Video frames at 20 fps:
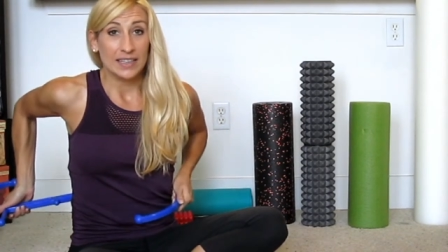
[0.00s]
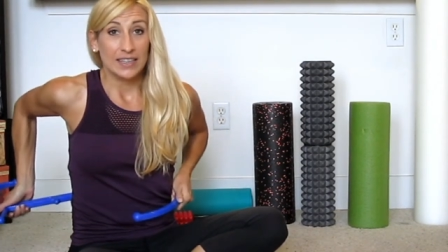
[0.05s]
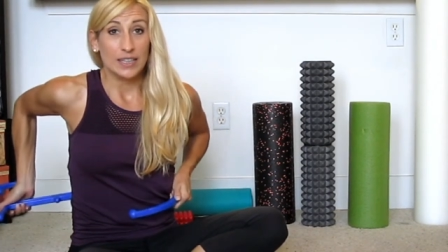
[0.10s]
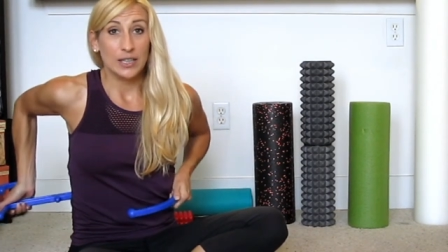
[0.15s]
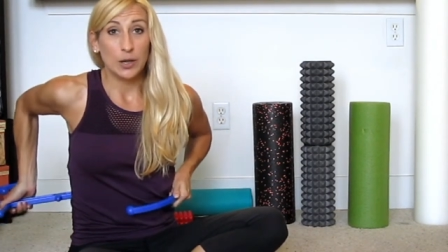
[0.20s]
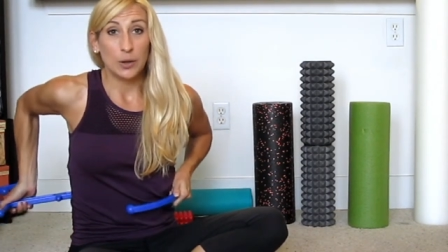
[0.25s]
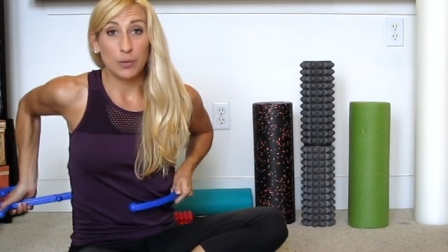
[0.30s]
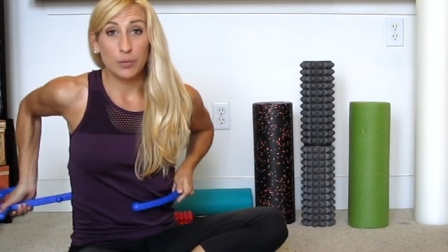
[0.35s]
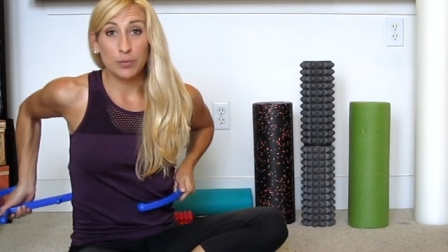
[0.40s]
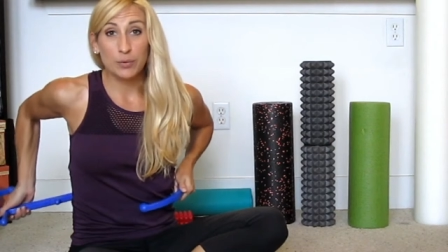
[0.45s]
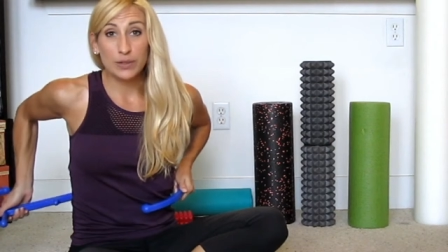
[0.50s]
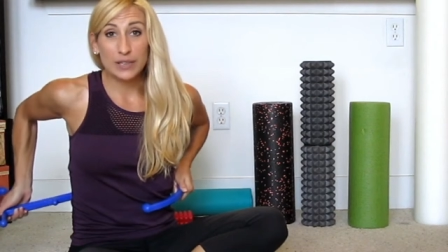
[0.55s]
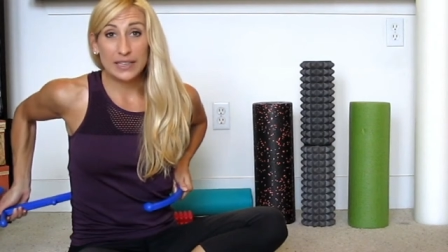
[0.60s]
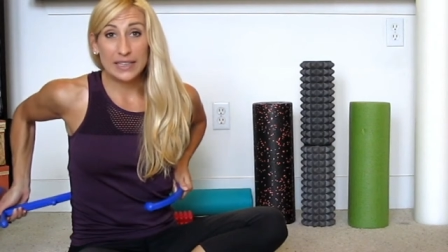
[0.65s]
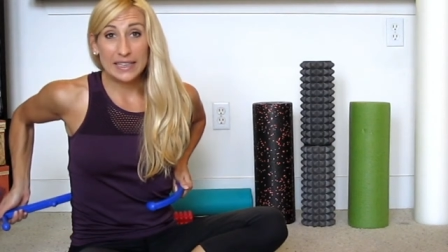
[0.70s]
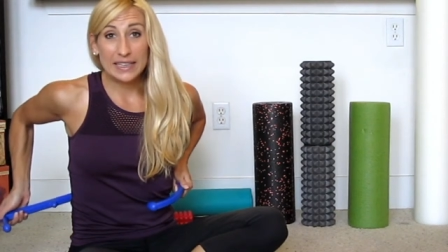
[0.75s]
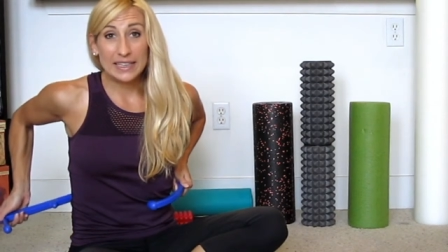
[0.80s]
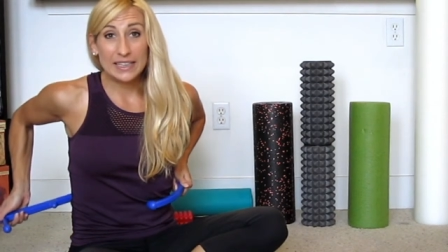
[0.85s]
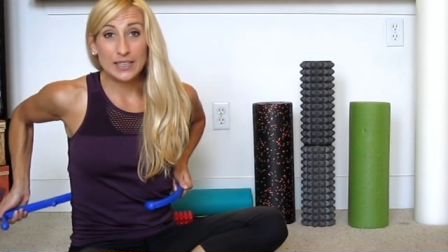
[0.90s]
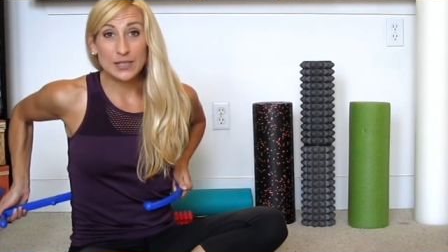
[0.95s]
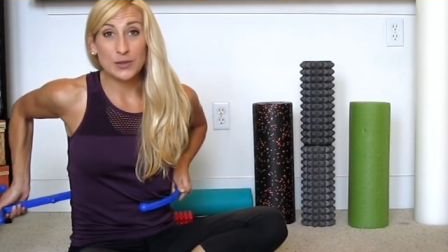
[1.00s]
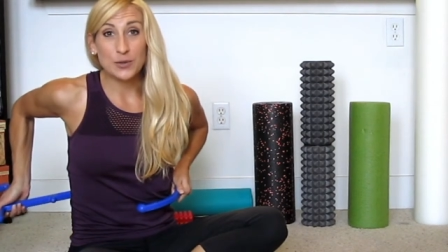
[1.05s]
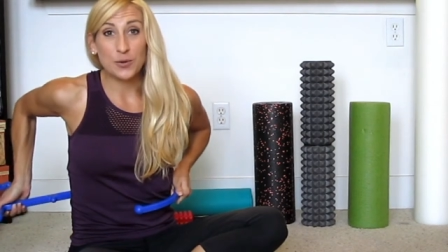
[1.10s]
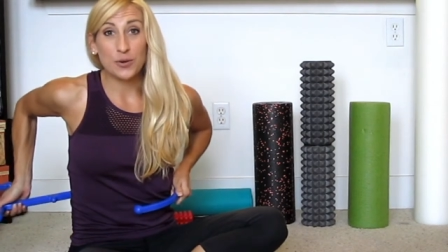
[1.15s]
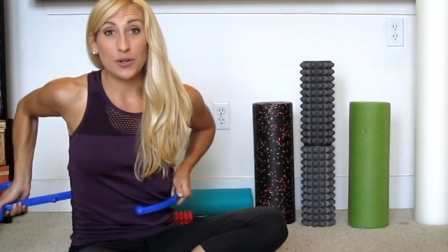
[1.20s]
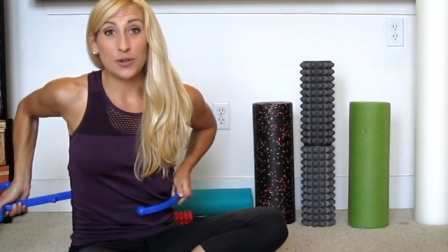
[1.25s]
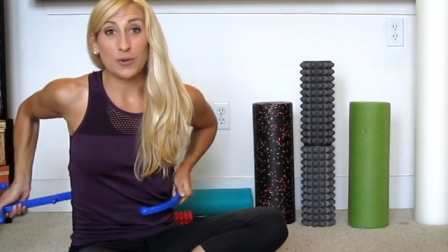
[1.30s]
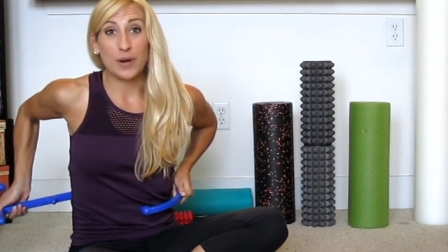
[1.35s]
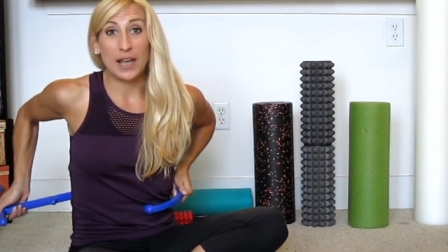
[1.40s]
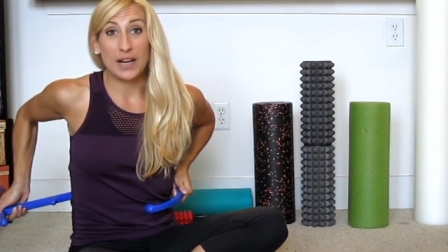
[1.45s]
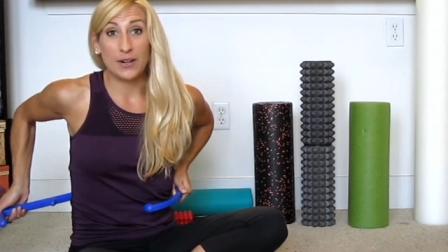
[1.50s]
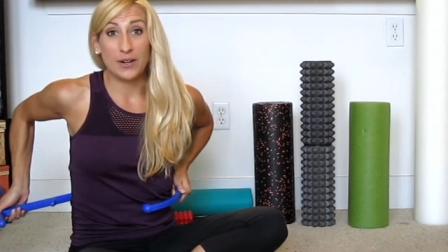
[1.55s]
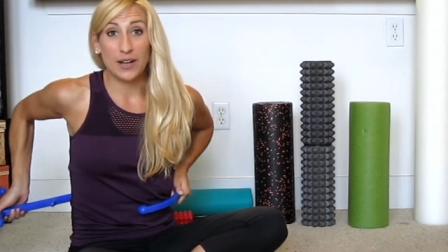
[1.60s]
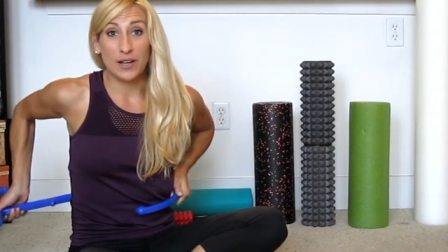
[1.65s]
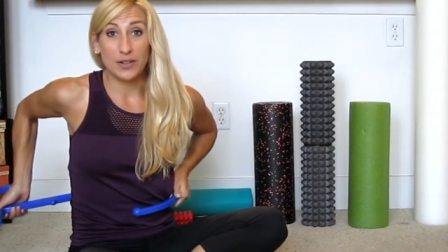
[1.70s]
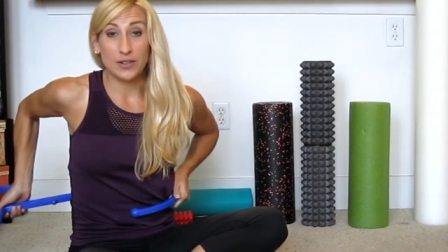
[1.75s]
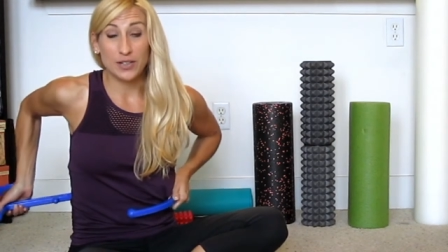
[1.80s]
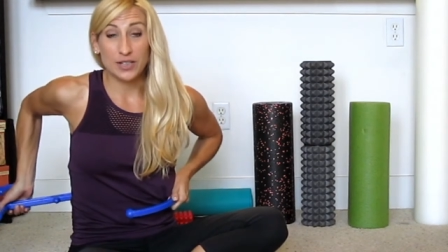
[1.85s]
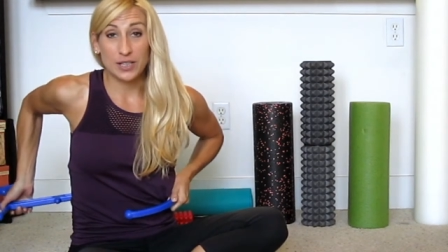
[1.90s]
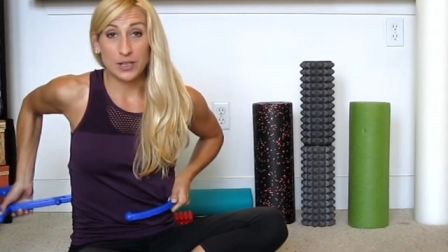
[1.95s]
the obliques or right
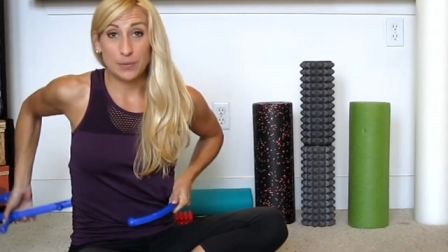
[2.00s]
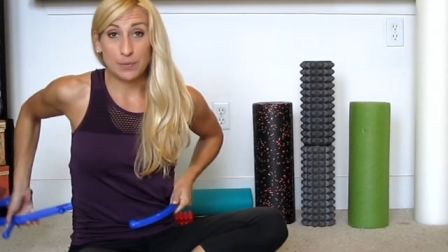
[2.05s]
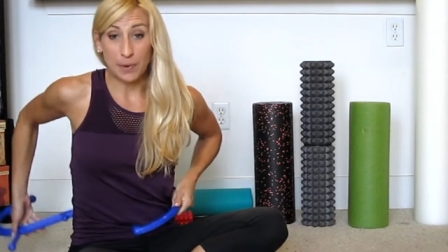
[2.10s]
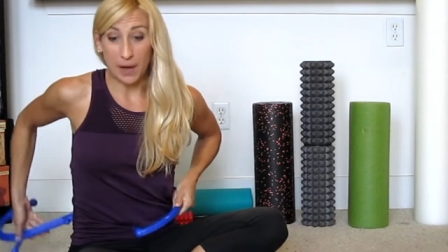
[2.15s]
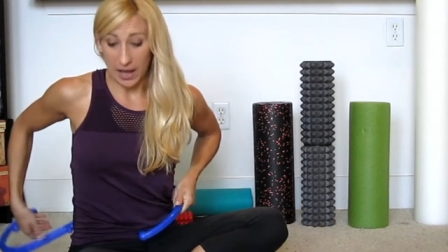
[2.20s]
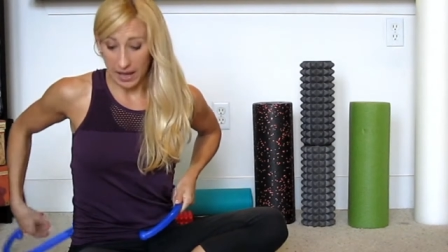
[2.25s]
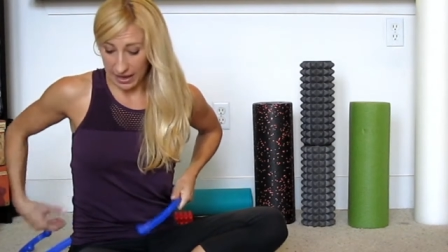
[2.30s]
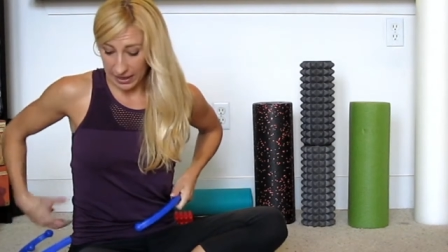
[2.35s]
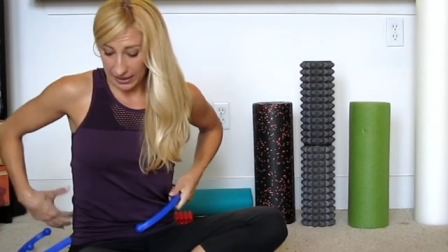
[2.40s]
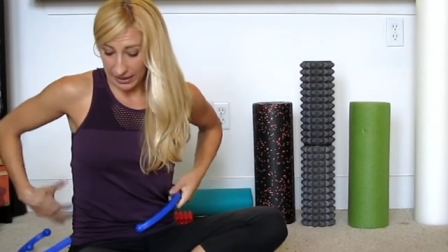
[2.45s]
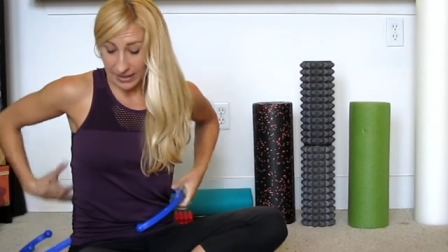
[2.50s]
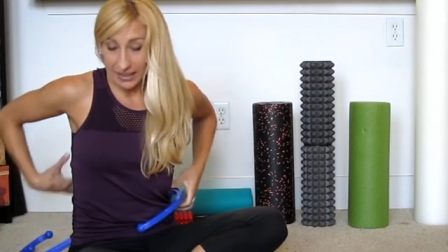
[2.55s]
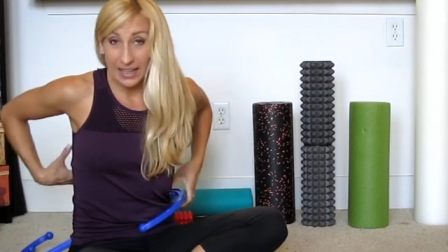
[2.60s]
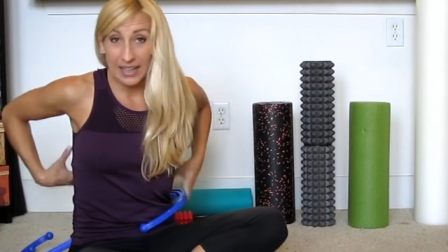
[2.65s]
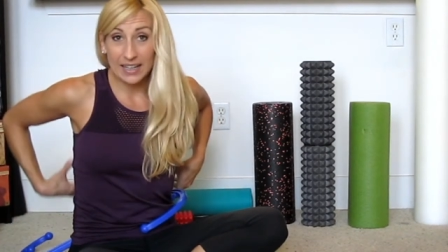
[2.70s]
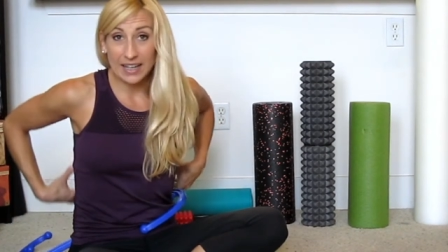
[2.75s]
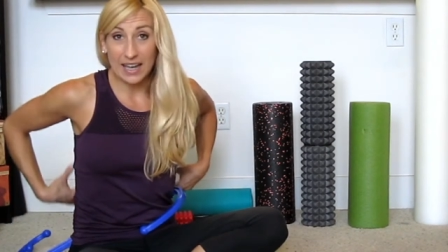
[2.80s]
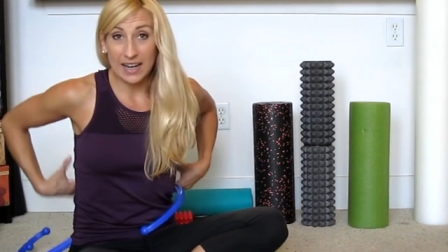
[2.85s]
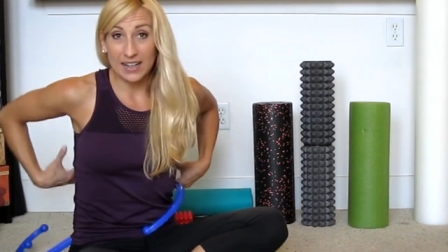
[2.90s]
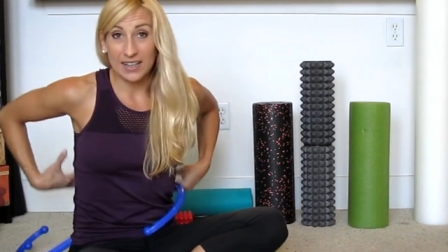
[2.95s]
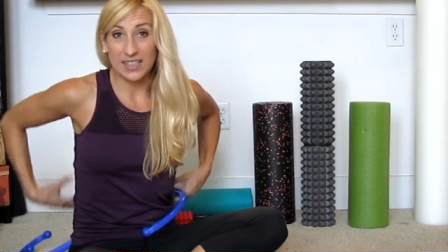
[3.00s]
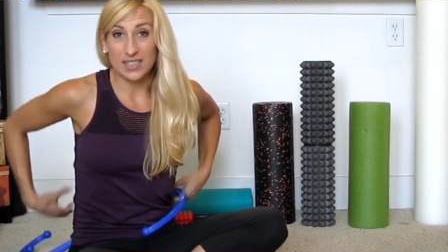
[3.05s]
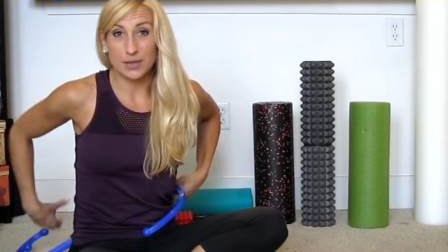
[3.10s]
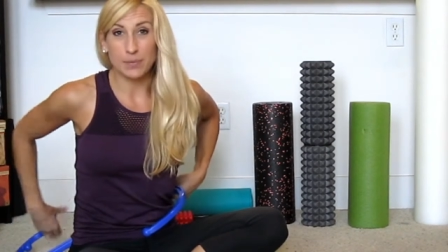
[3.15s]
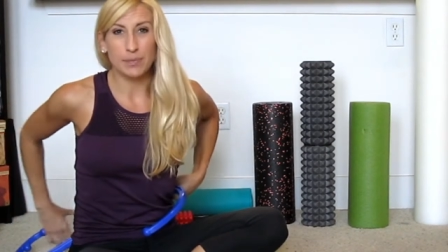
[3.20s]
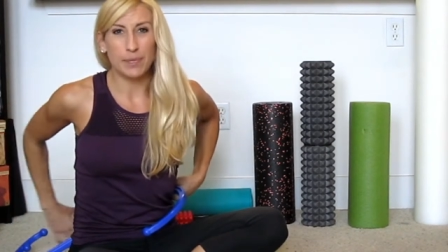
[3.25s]
around your spine and get kind of this